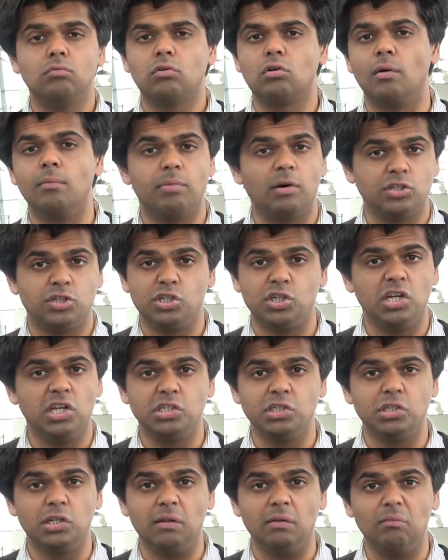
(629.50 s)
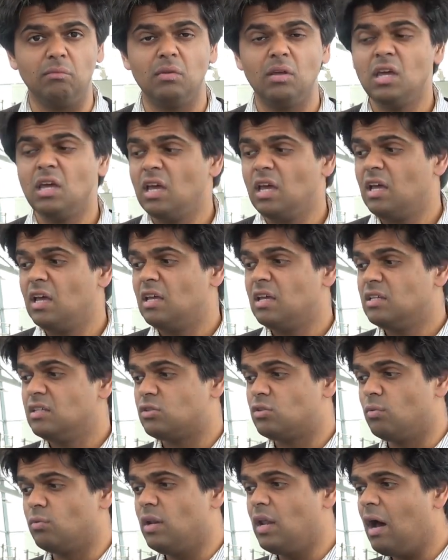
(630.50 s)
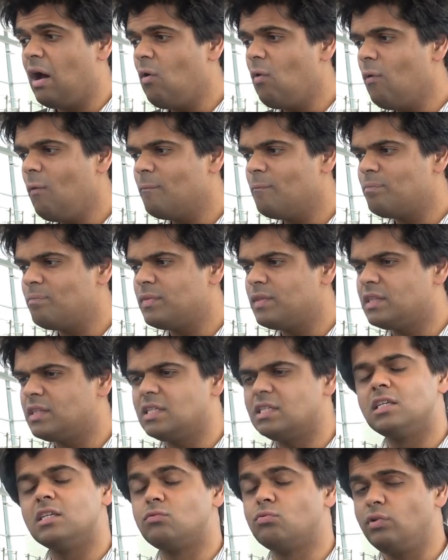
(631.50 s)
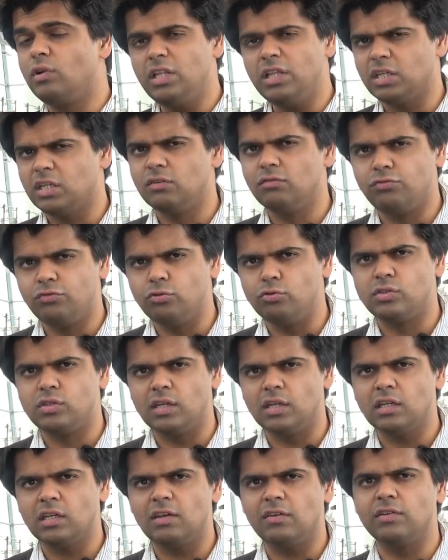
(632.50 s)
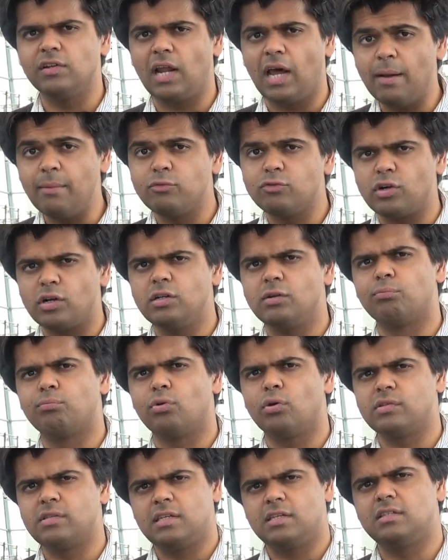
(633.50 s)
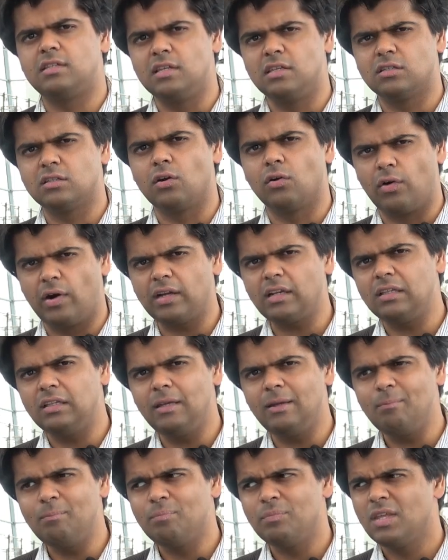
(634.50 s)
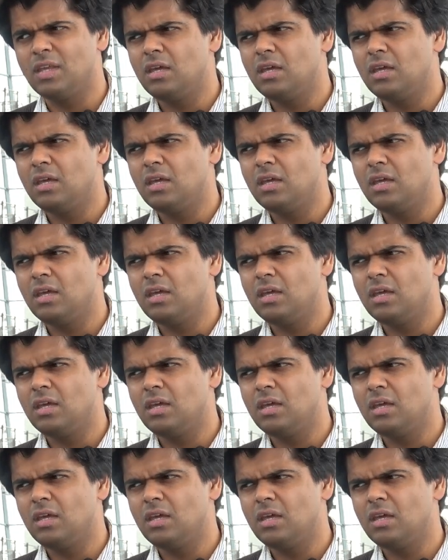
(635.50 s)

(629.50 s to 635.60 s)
combustion engine. So now this is really confusing. Even I'm trying to process this correctly.